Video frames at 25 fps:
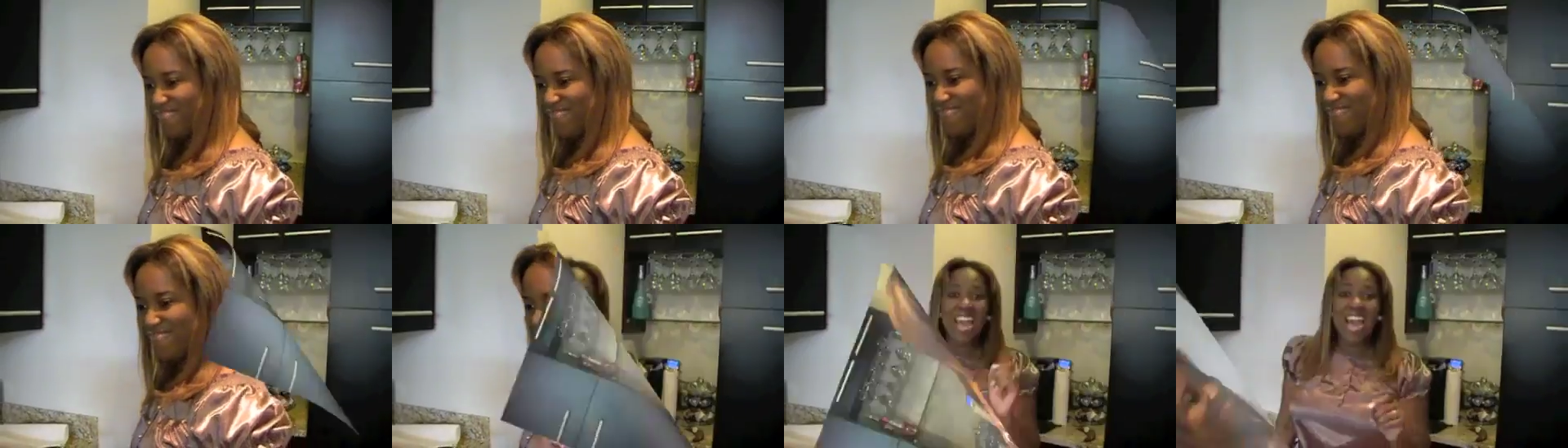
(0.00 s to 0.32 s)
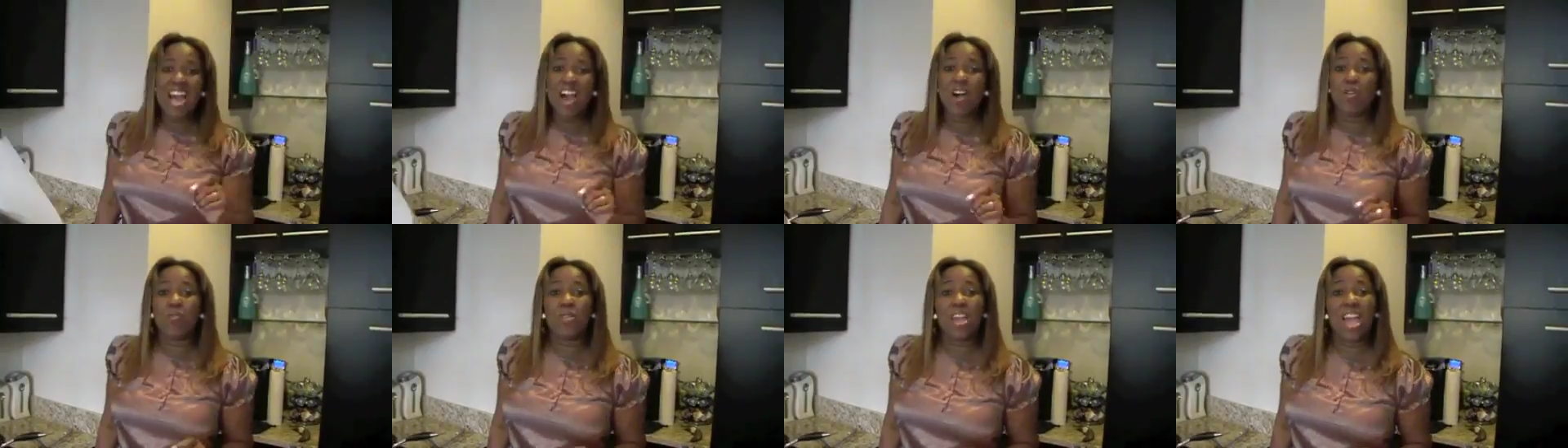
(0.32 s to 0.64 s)

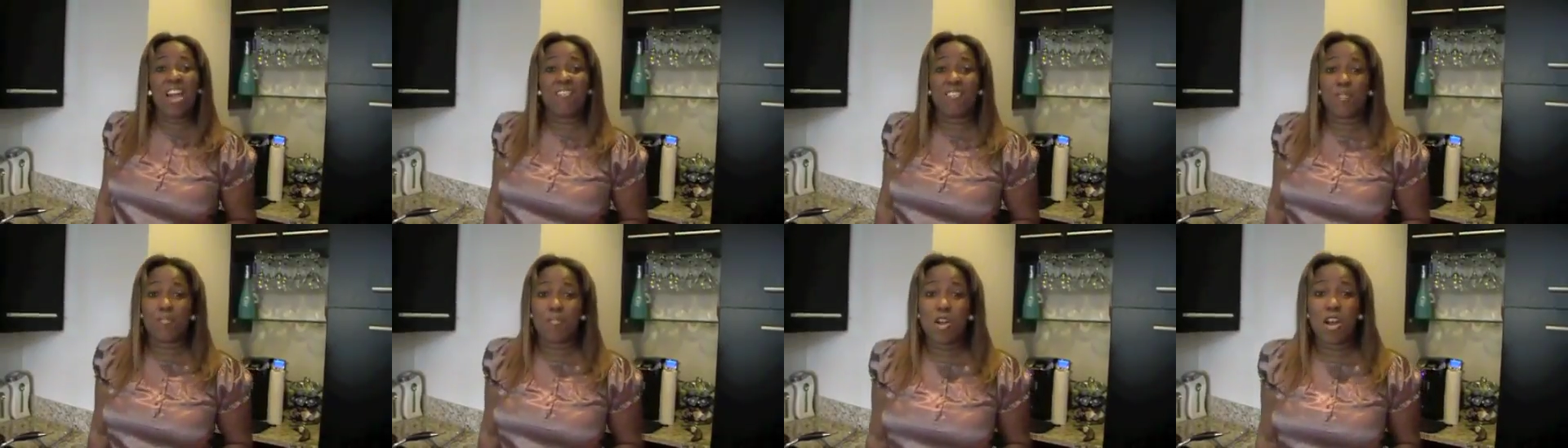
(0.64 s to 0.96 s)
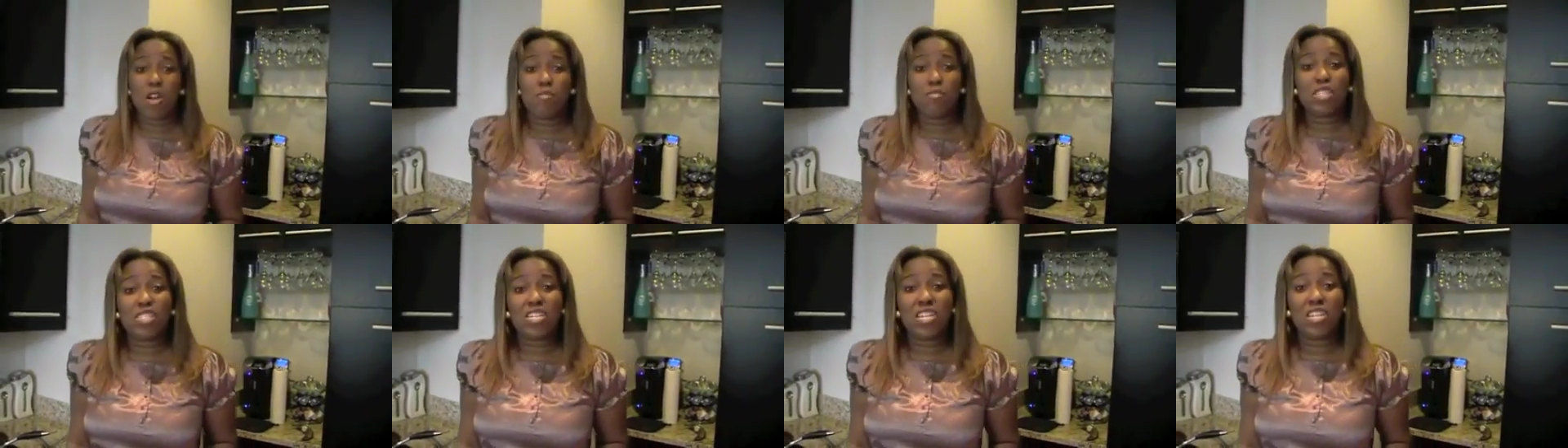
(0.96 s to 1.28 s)
Now we have our
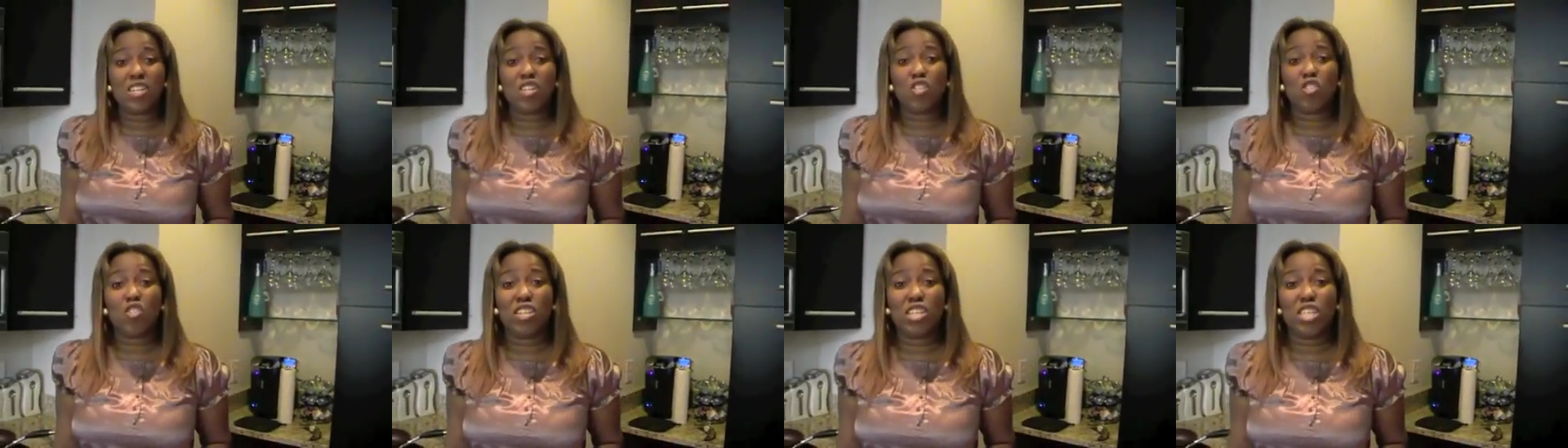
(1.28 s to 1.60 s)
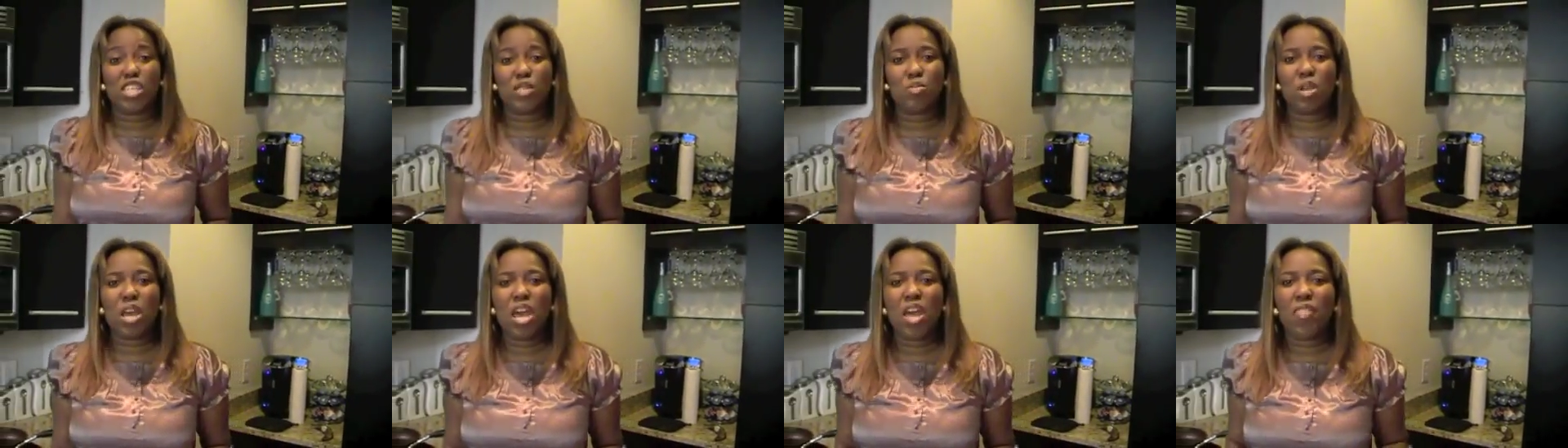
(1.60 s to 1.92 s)
Parmesan
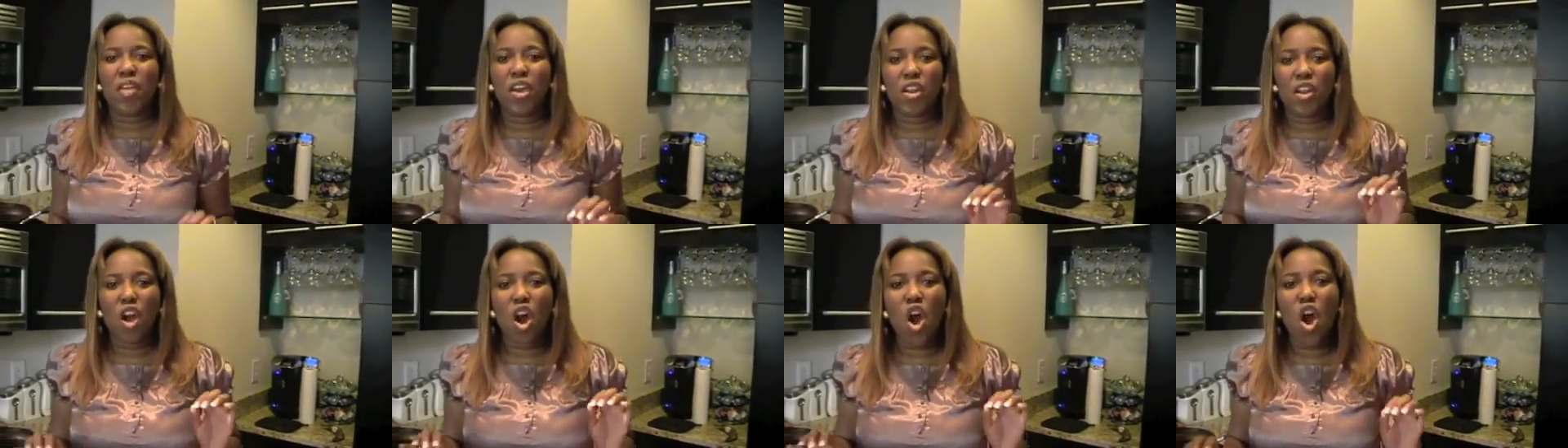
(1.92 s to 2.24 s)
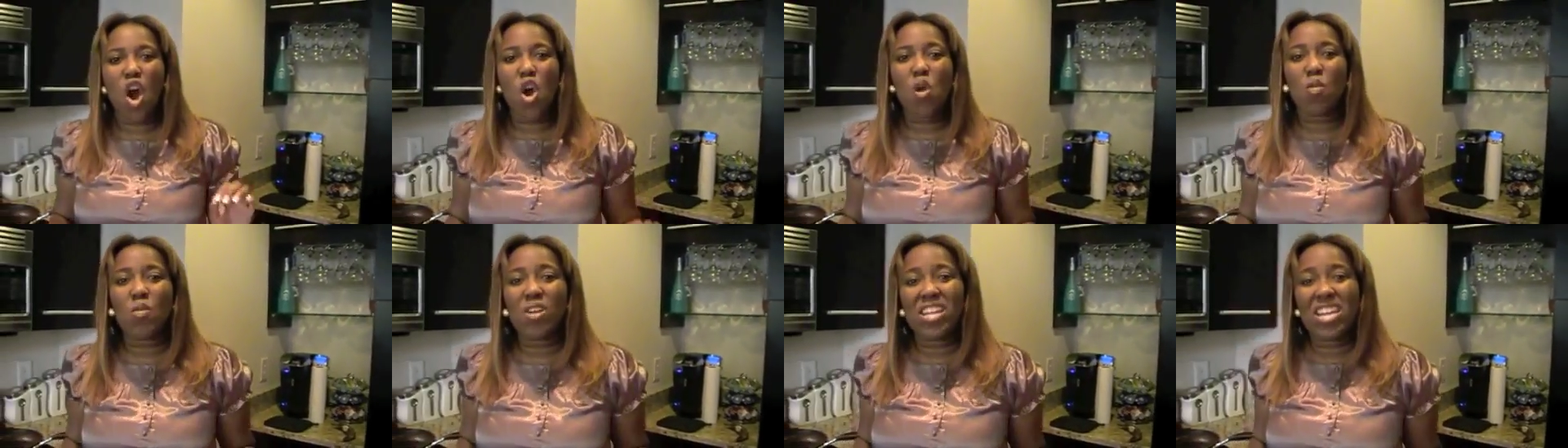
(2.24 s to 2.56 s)
crisps that are
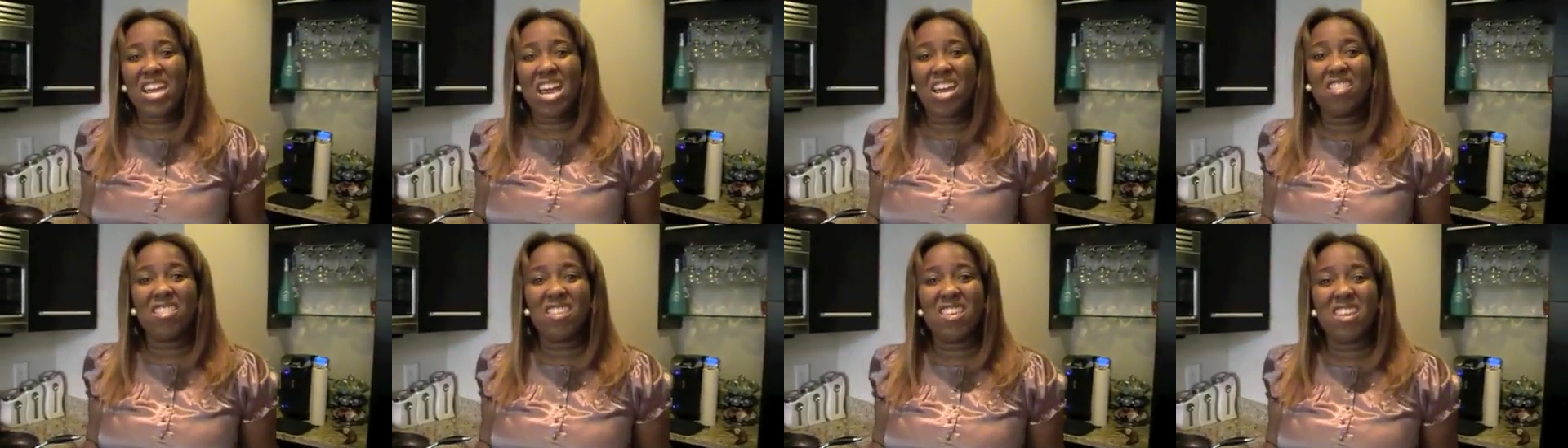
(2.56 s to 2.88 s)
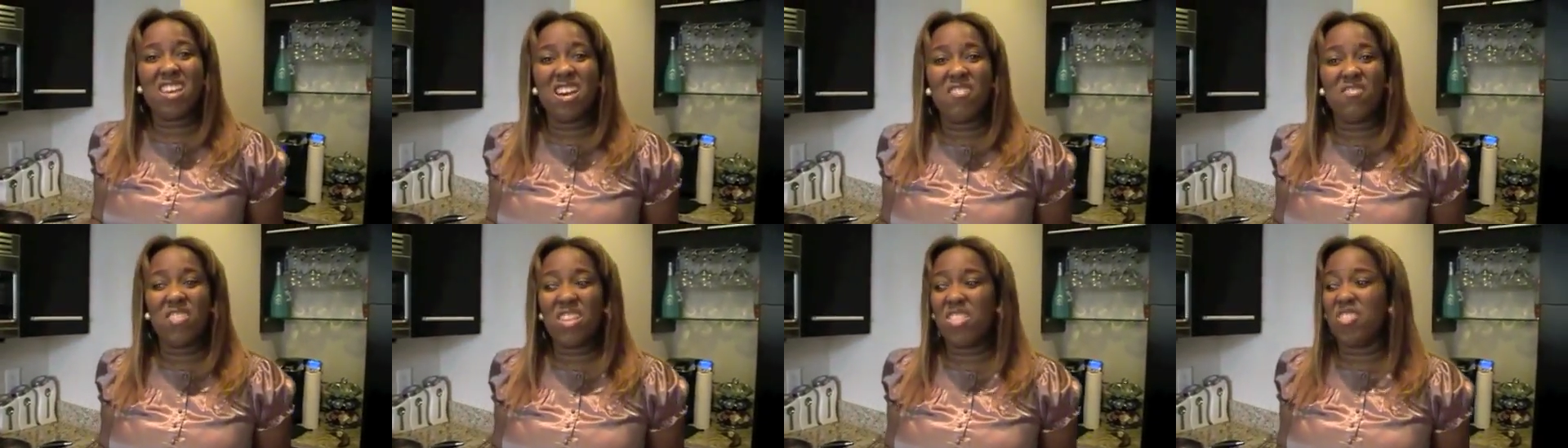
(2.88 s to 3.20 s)
already out of the
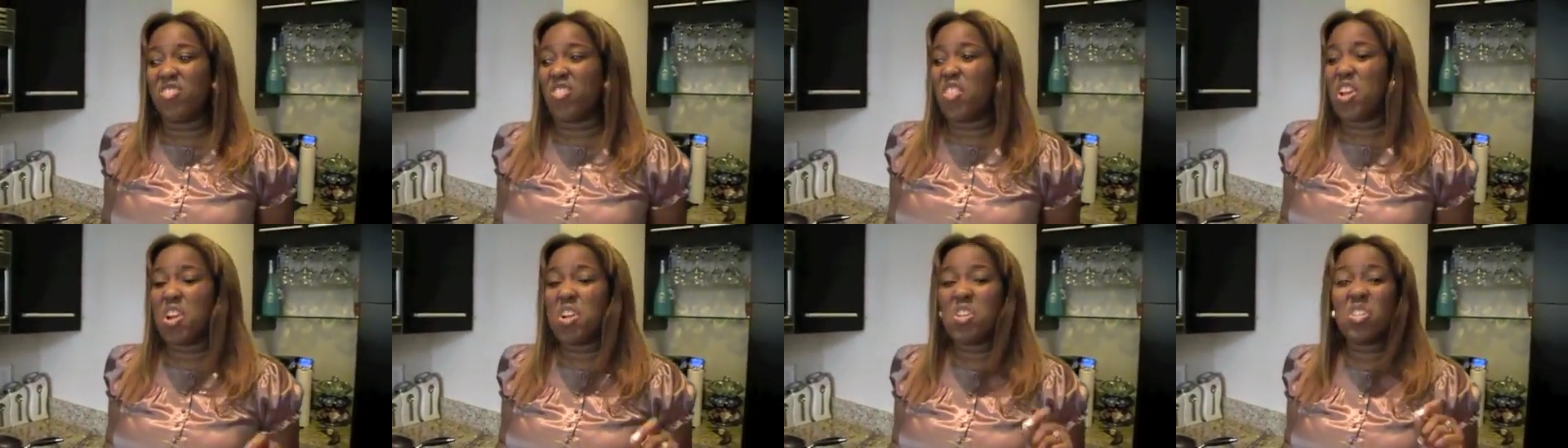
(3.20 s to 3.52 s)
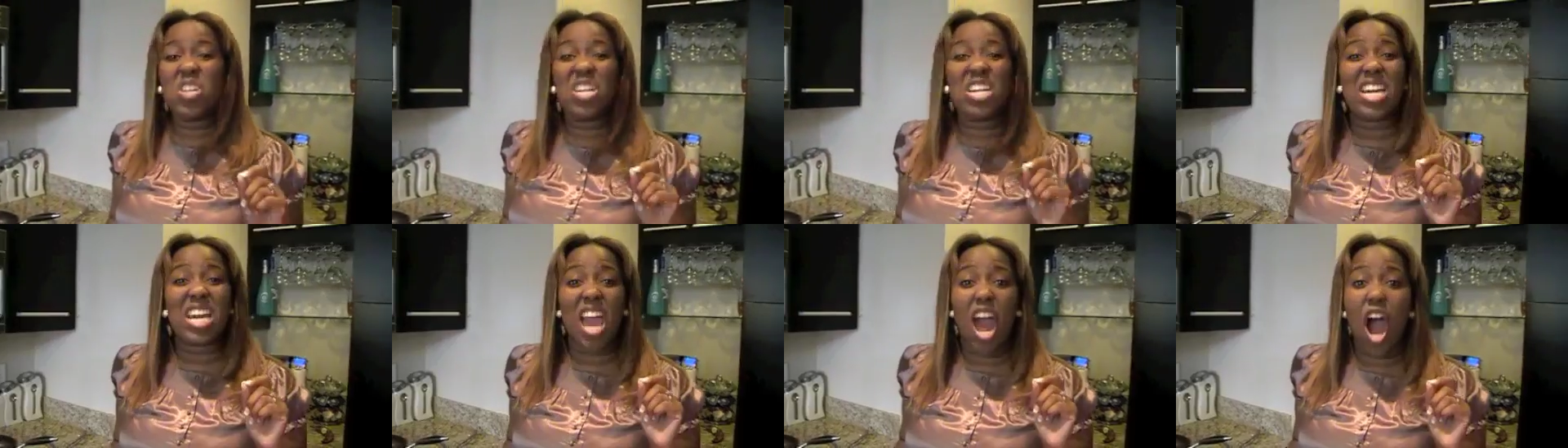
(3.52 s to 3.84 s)
oven. They're
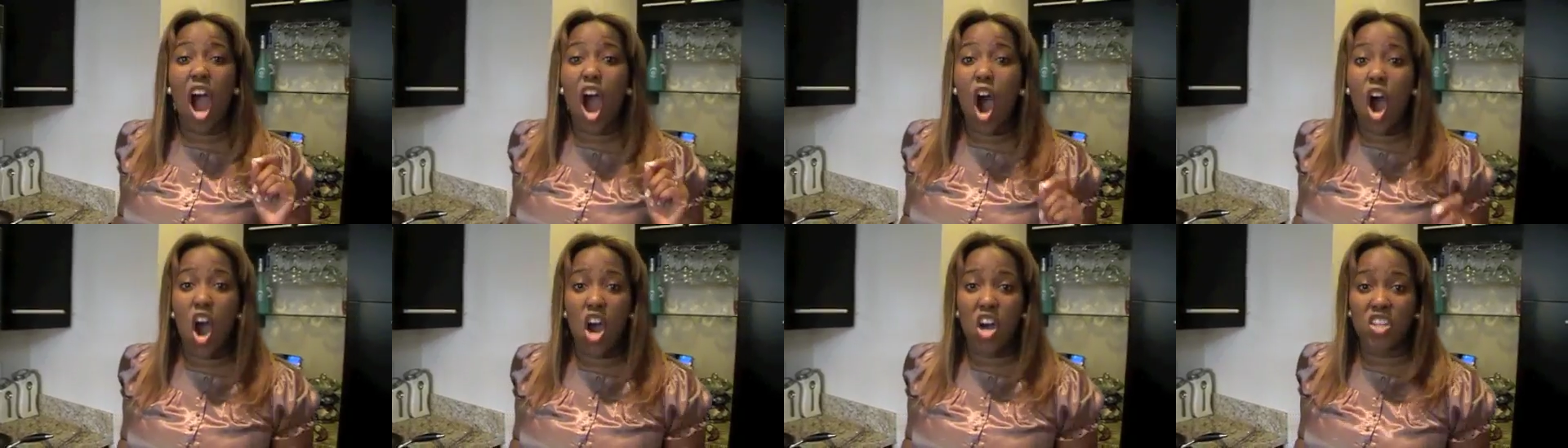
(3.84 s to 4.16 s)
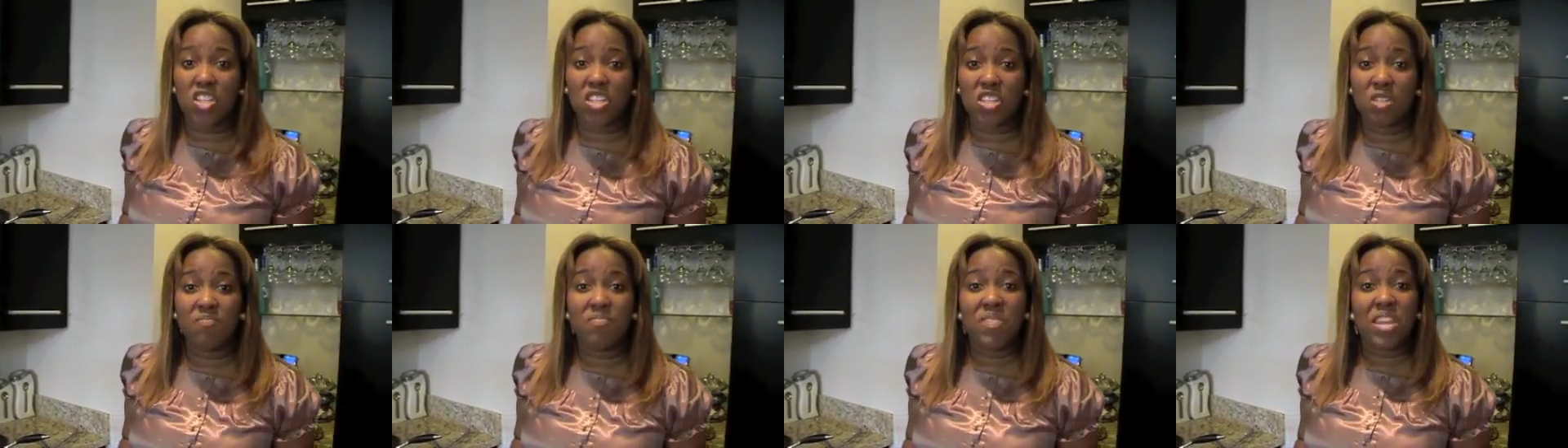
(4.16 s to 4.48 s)
looking
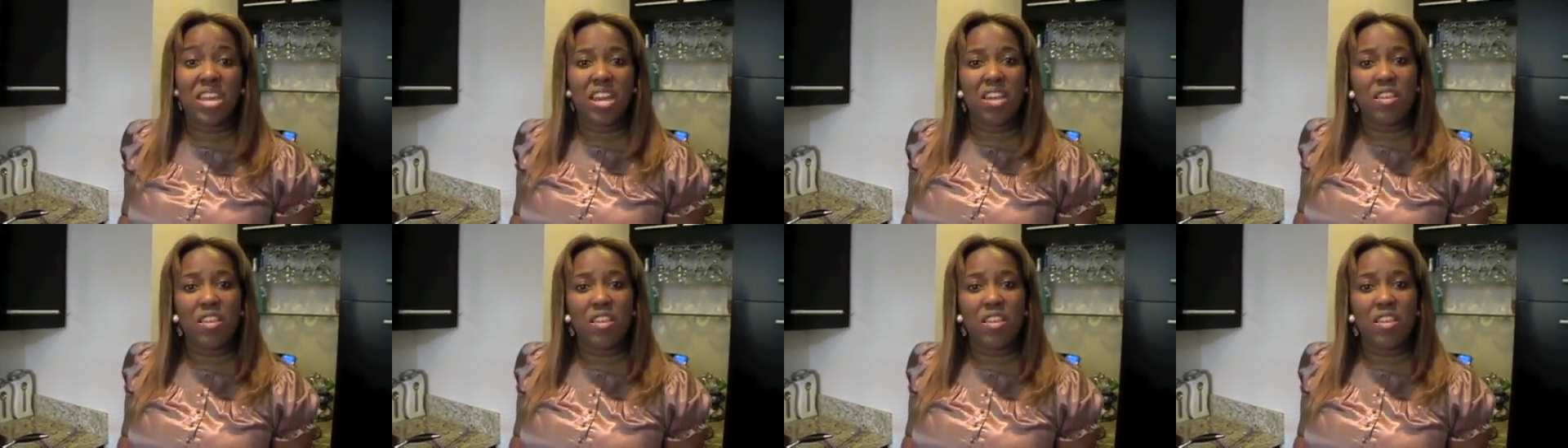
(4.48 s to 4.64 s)
awesome.